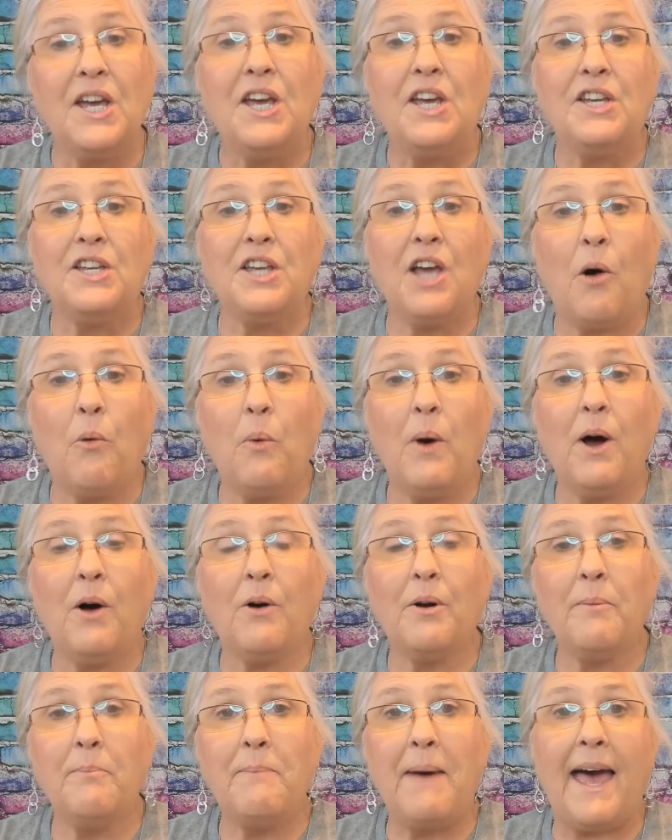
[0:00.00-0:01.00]
Y'all,
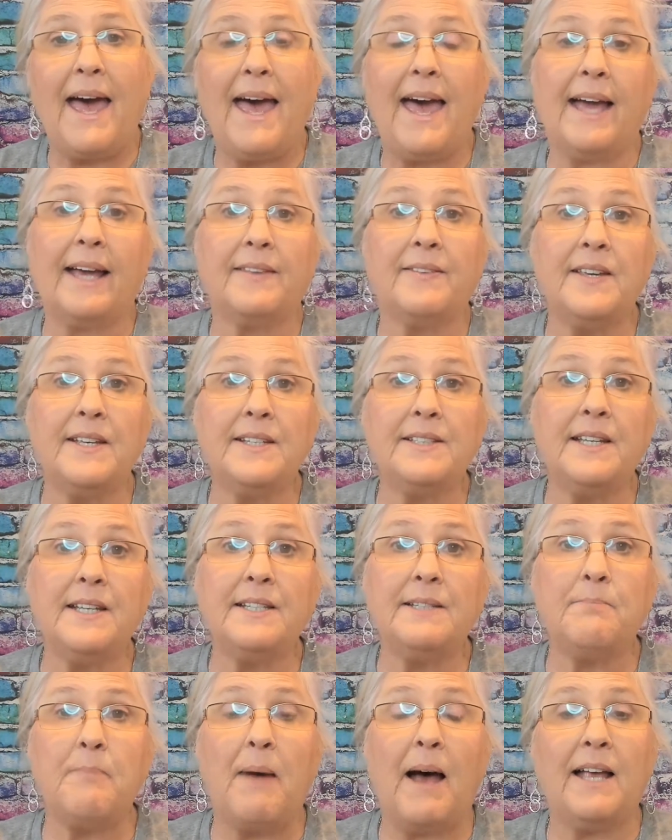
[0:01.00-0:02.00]
welcome back. This is
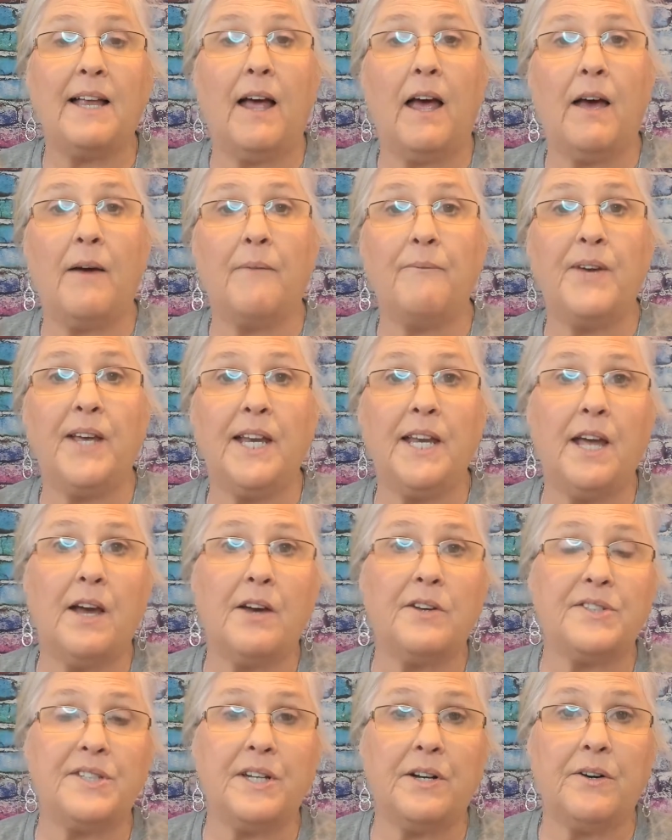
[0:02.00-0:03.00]
my video
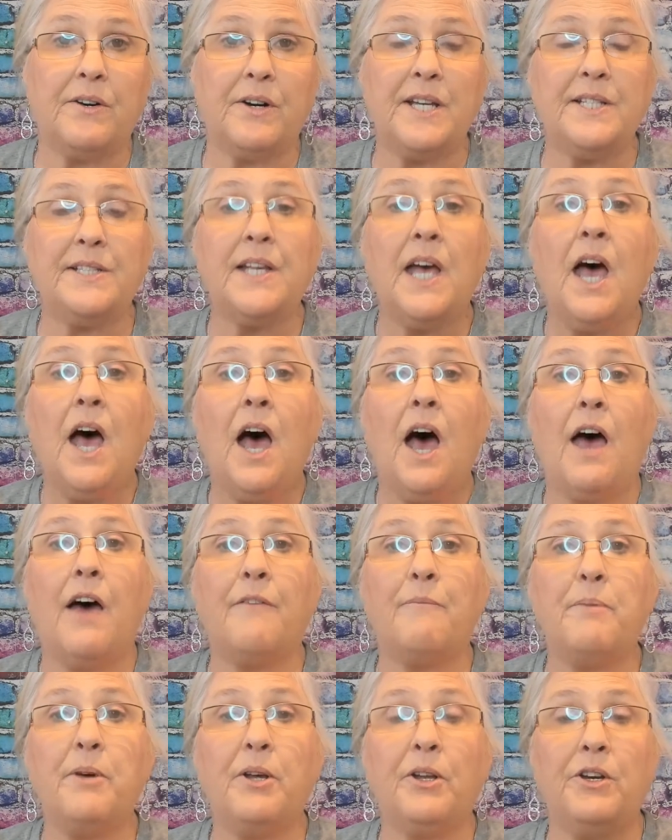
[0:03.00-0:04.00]
series of
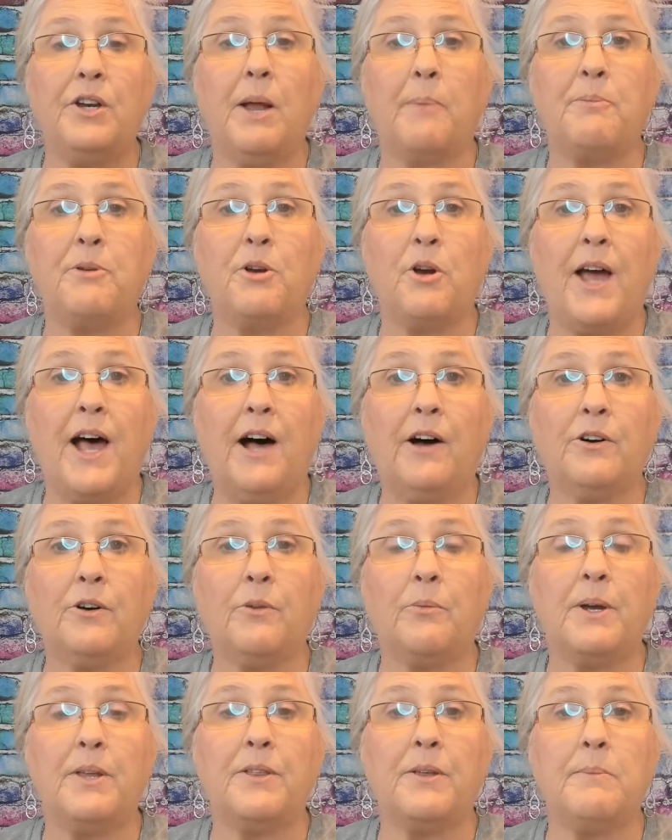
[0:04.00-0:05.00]
building up your
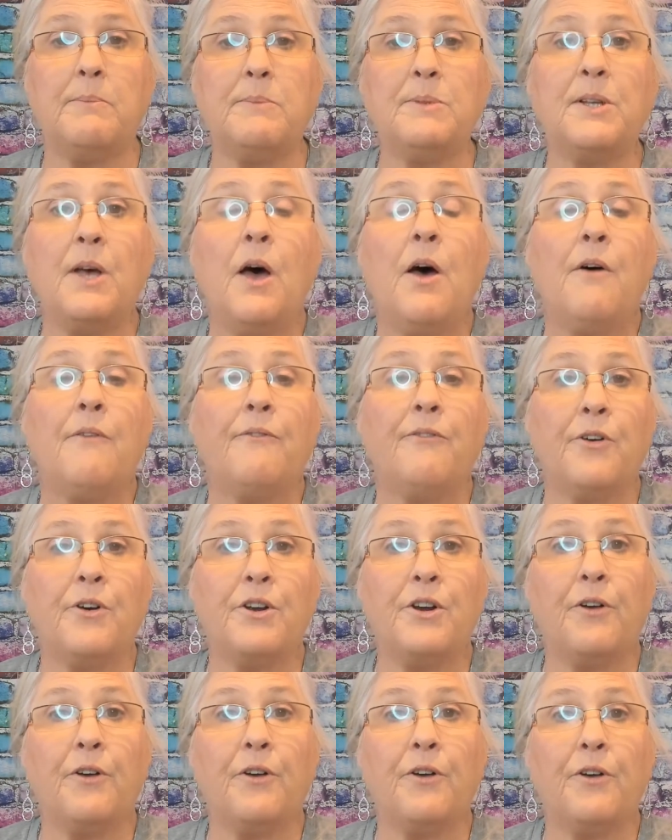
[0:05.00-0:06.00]
algorithms for
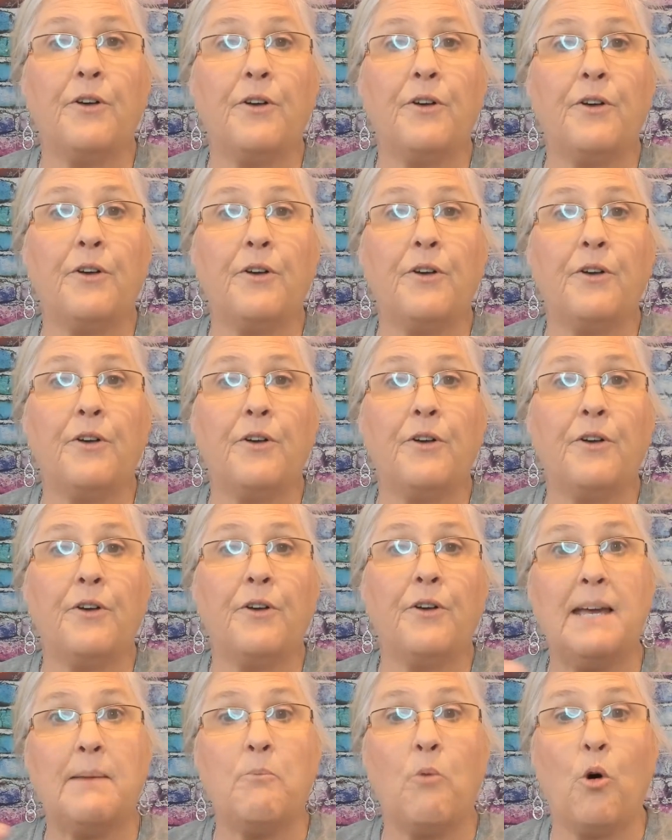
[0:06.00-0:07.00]
your Facebook to
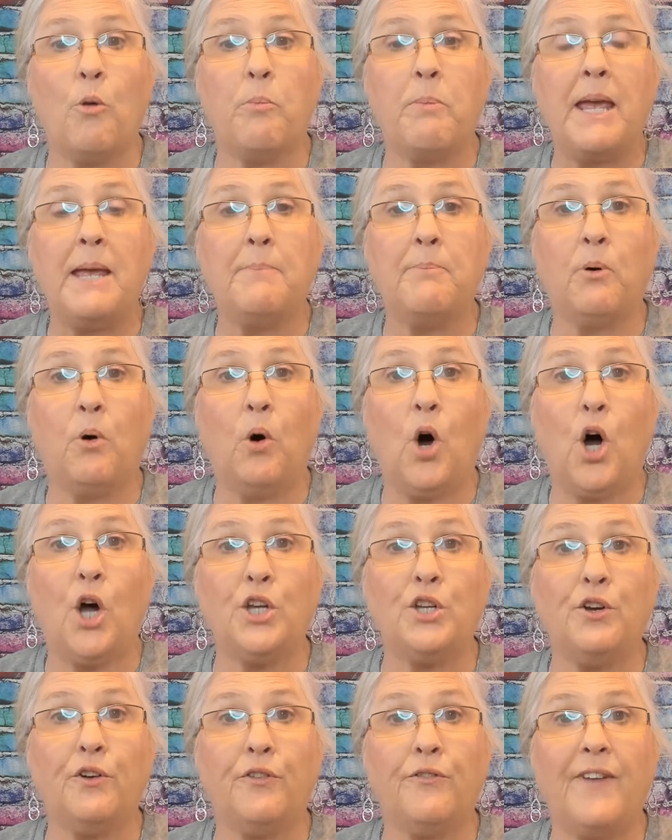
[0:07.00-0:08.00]
get more people on
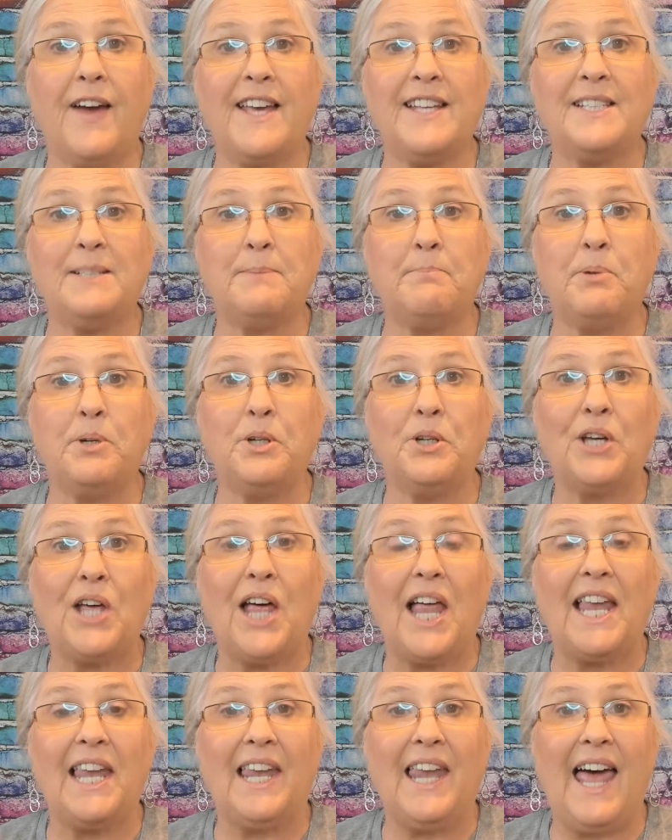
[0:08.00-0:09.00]
your Facebook
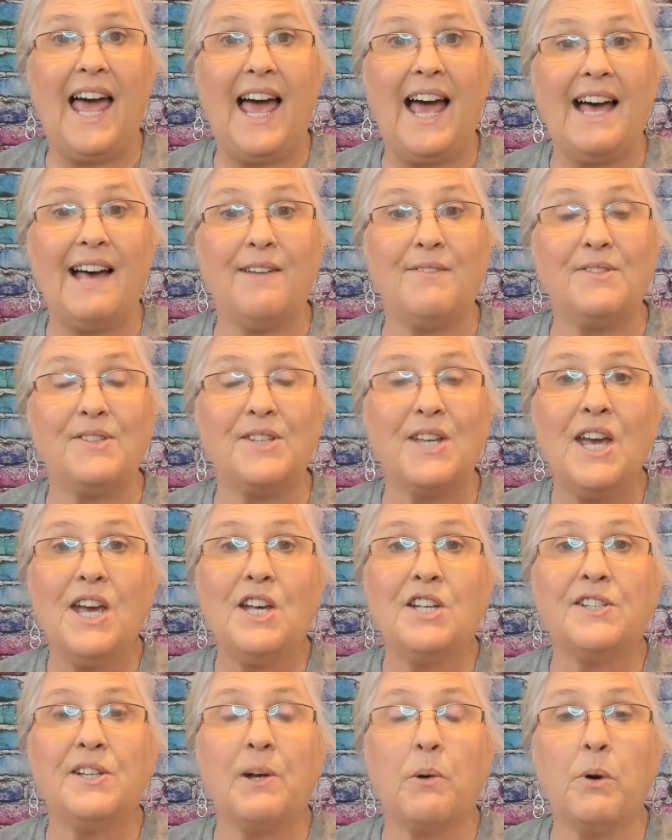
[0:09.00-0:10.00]
lives.
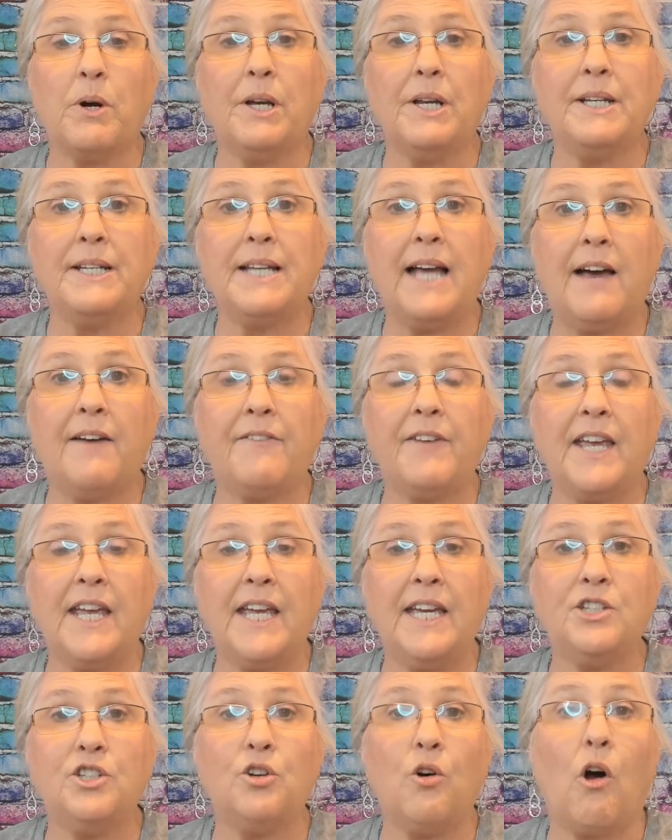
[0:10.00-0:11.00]
So we're going to dive
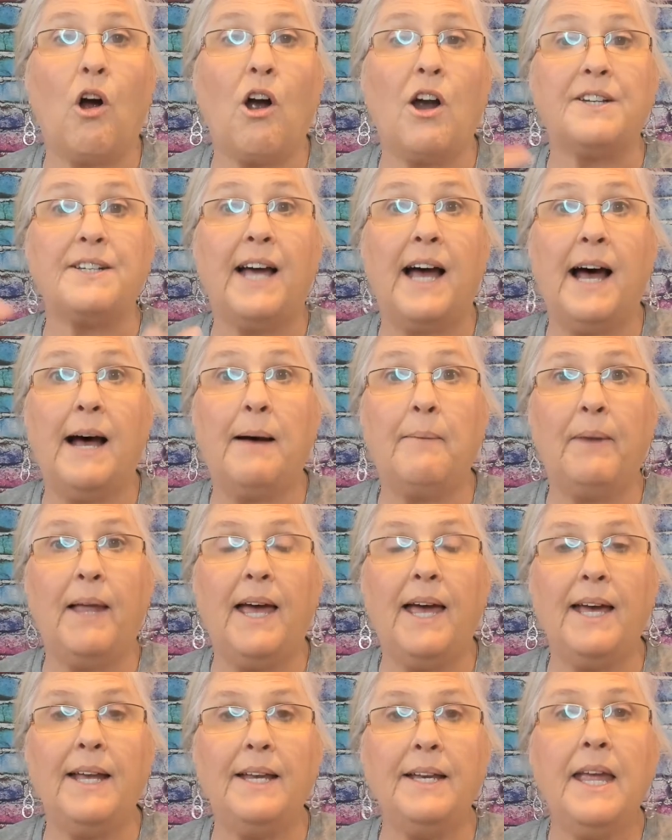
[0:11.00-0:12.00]
into our timeline